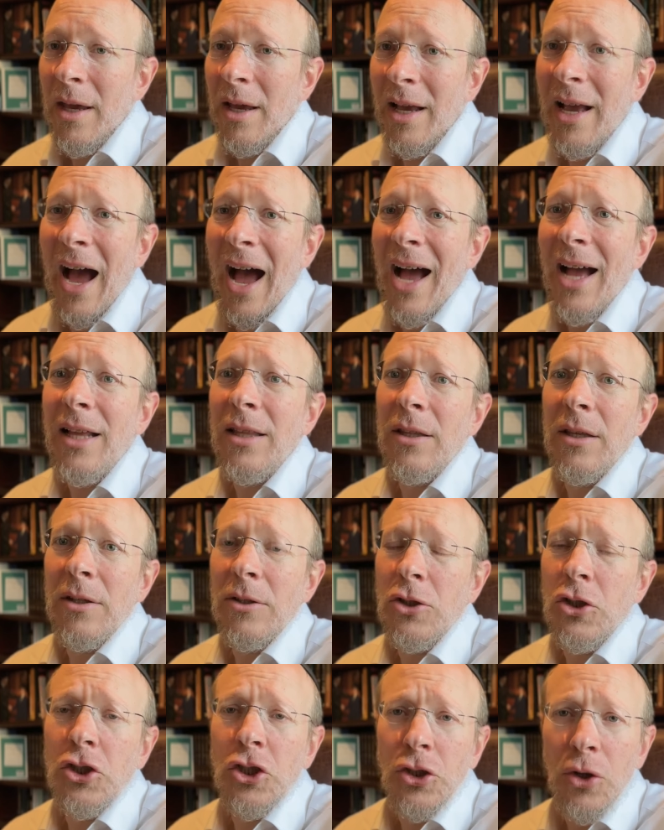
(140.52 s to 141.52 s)

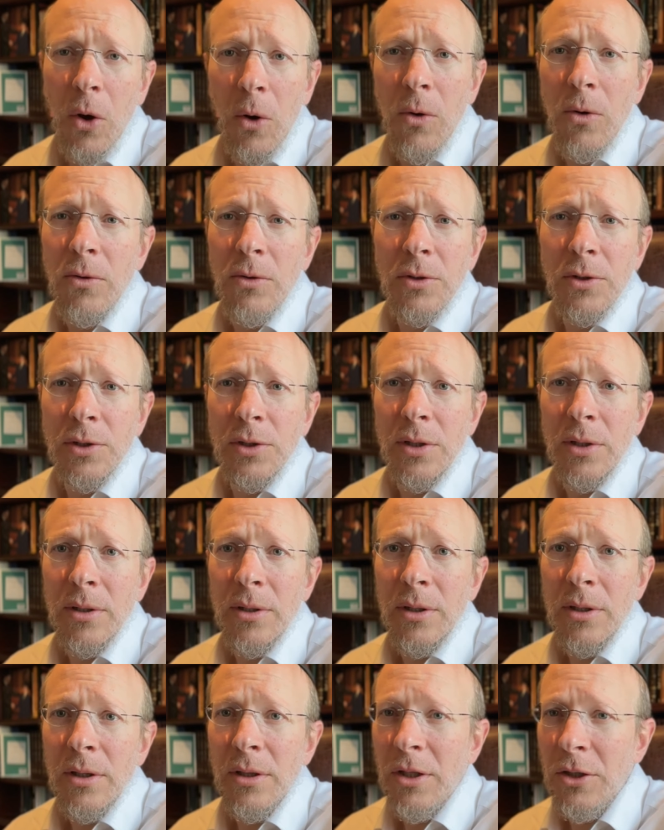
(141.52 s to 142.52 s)
God chose
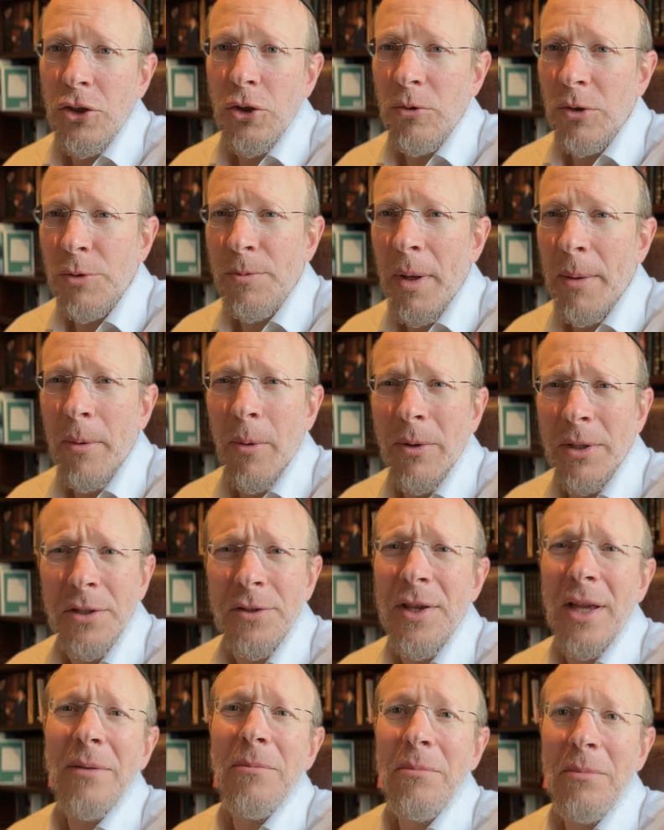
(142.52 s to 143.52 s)
the Jewish people. What does
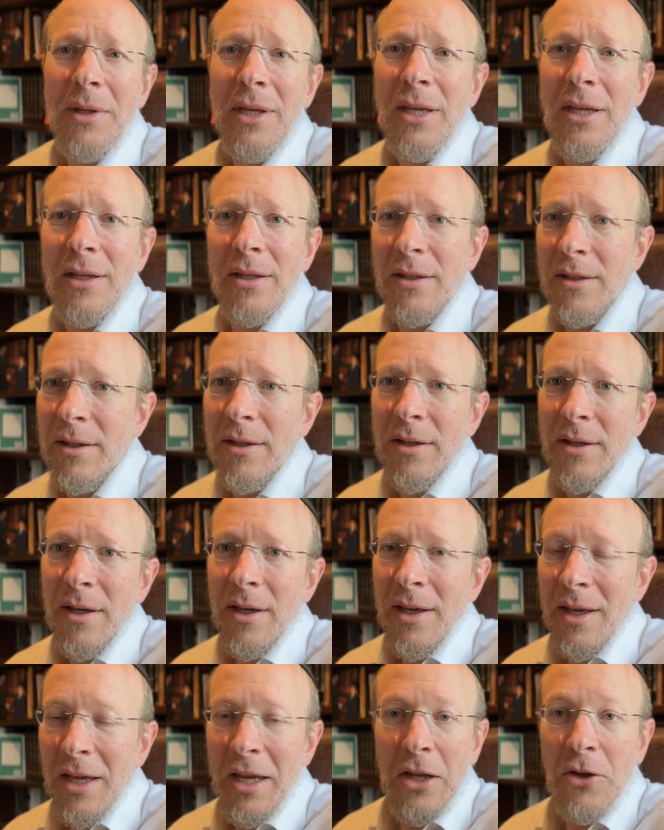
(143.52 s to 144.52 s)
that mean?
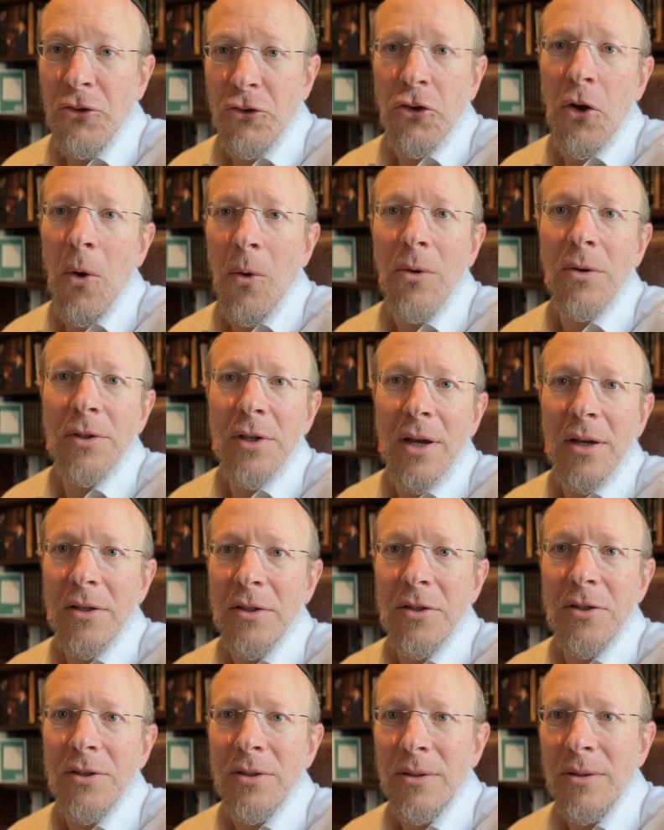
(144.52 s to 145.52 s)
He chose
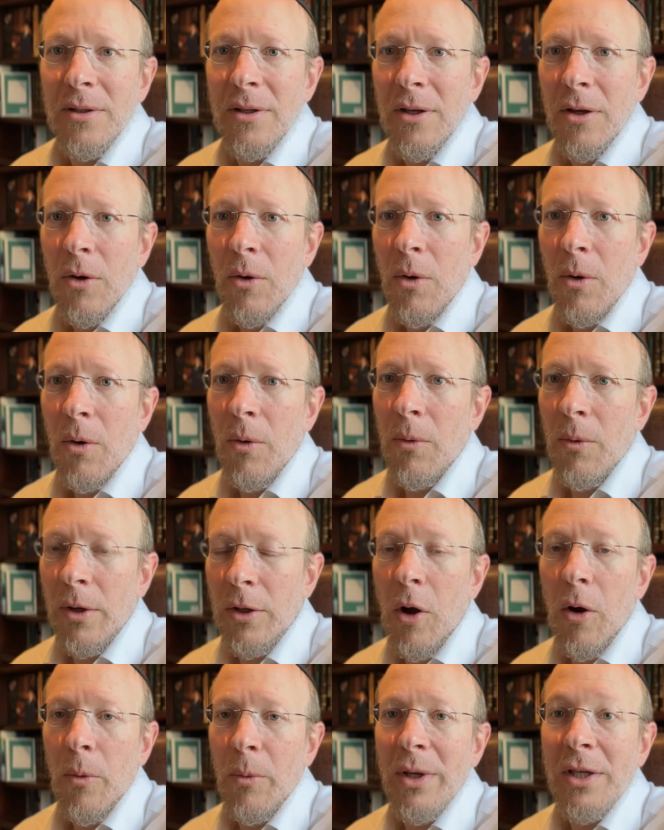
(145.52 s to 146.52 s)
us. But
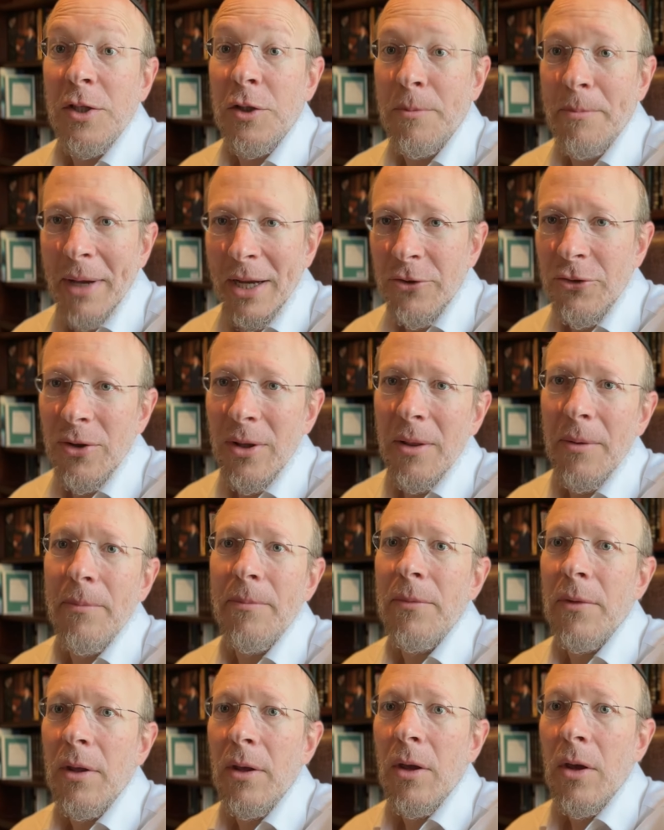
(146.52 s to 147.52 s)
are we special?
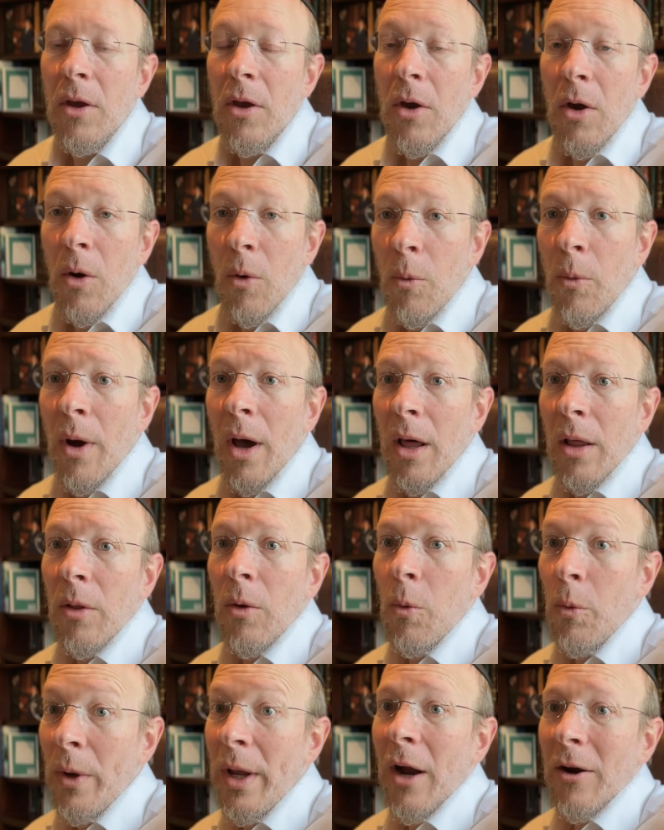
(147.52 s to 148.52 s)
Well,
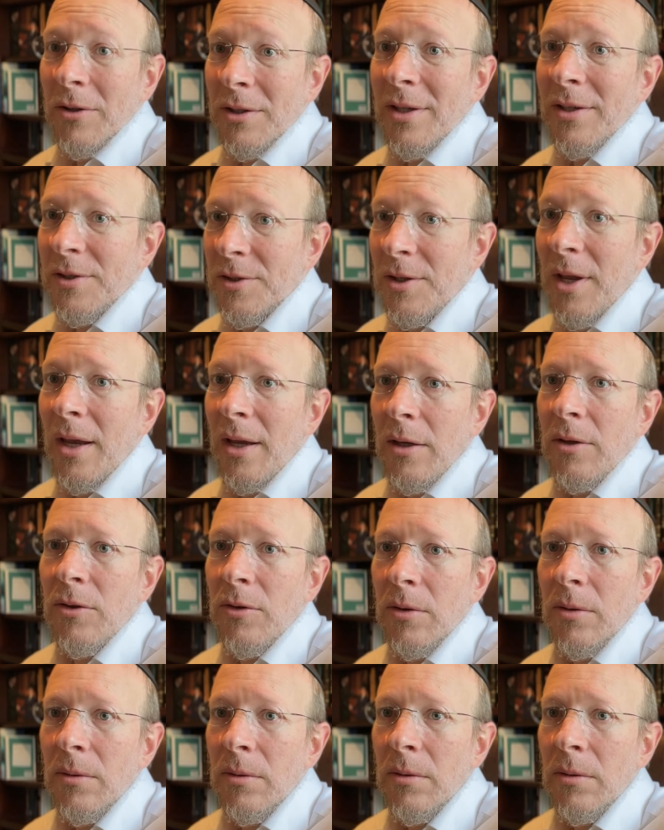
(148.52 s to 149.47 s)
we are distinct.